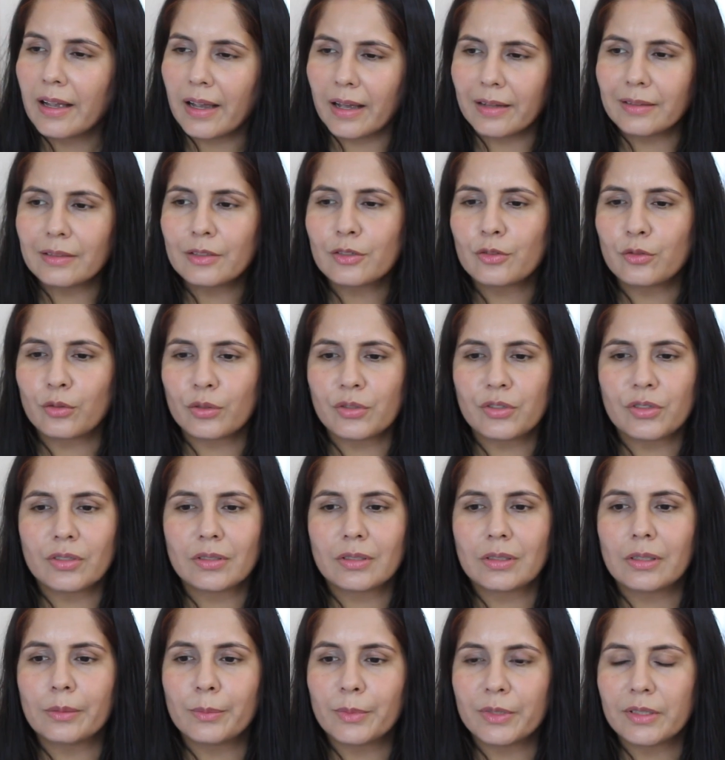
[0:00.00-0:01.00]
And it's not
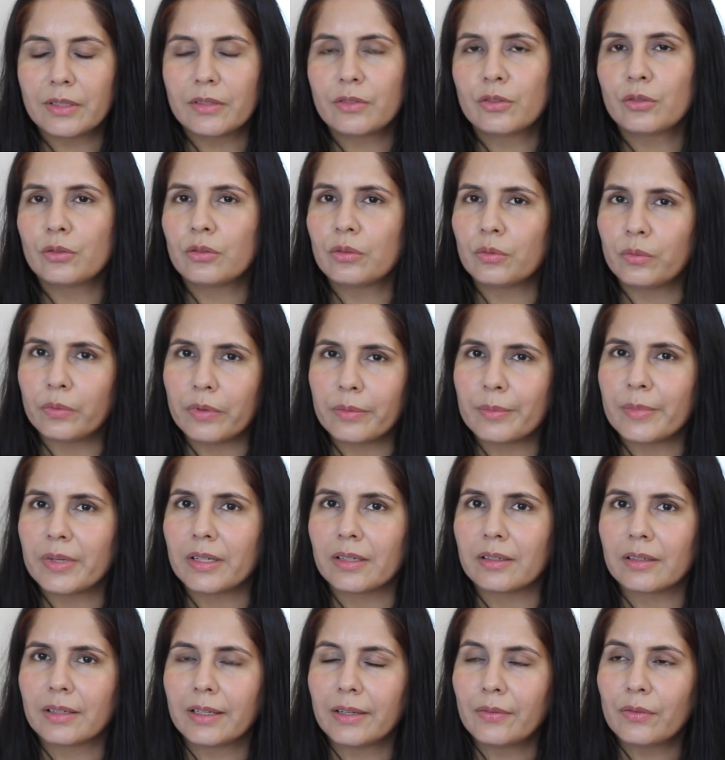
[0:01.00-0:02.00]
just limited to the
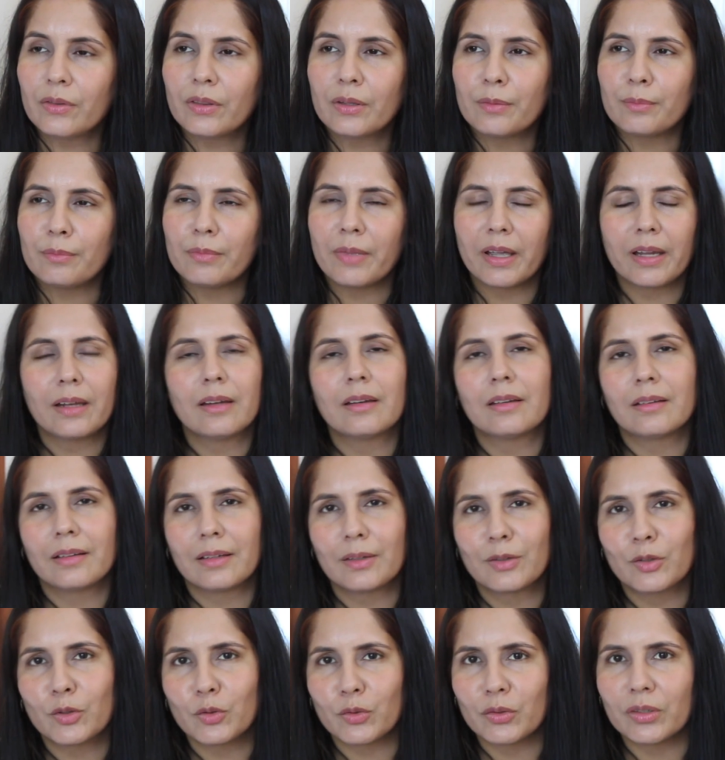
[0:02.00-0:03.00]
women, even the men
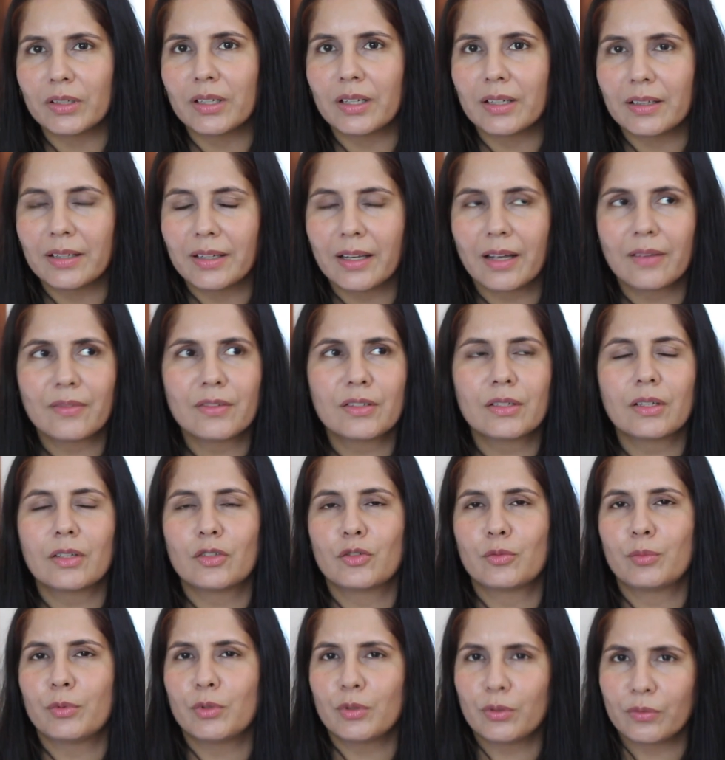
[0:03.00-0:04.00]
in Korea, they have
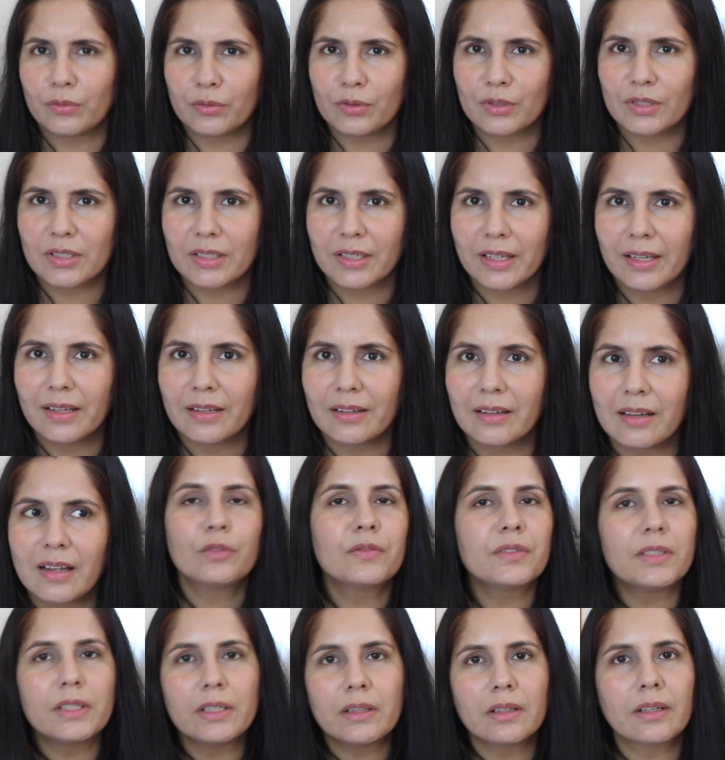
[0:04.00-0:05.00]
such beautiful skin.
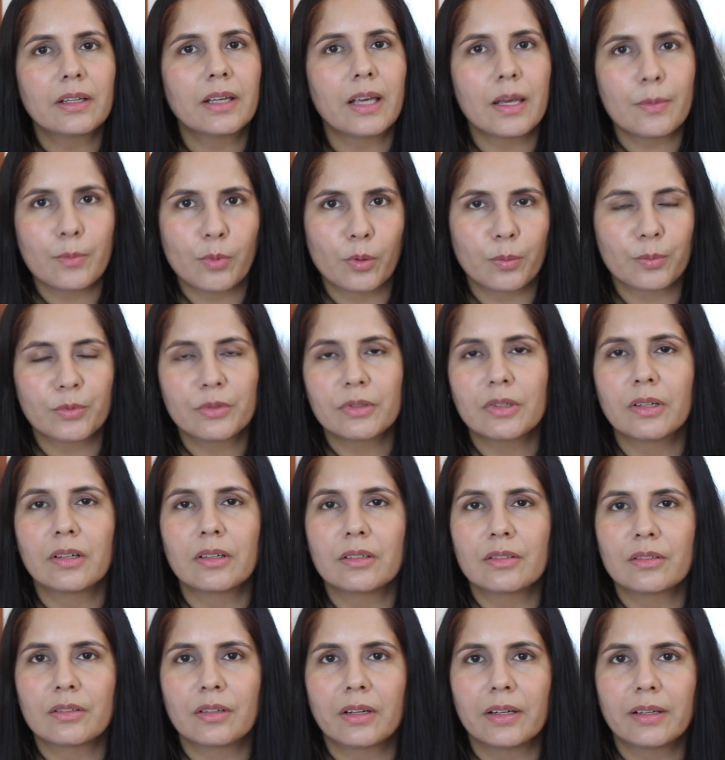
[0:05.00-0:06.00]
You've seen the K-pop
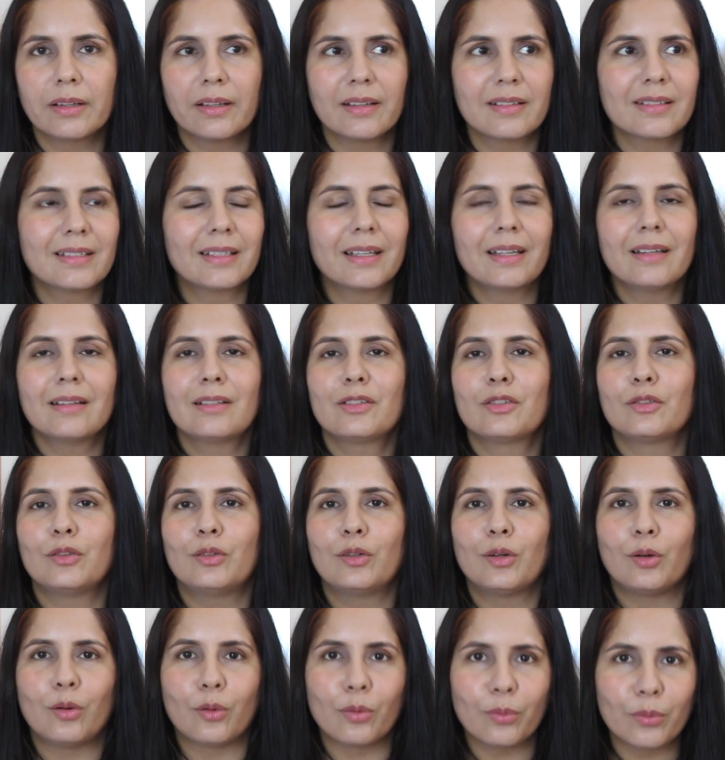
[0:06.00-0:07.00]
stars, right? Their skin is
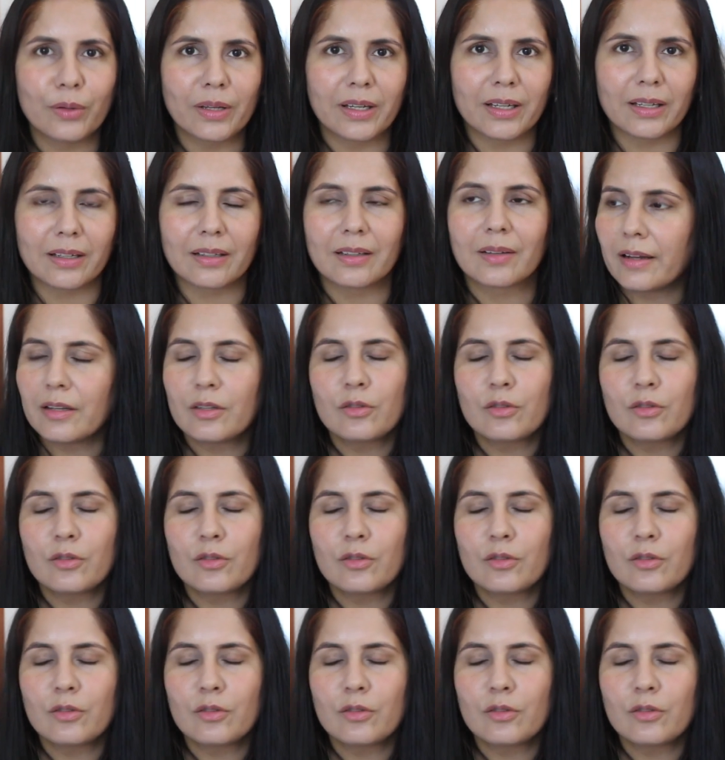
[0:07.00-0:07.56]
glowing. And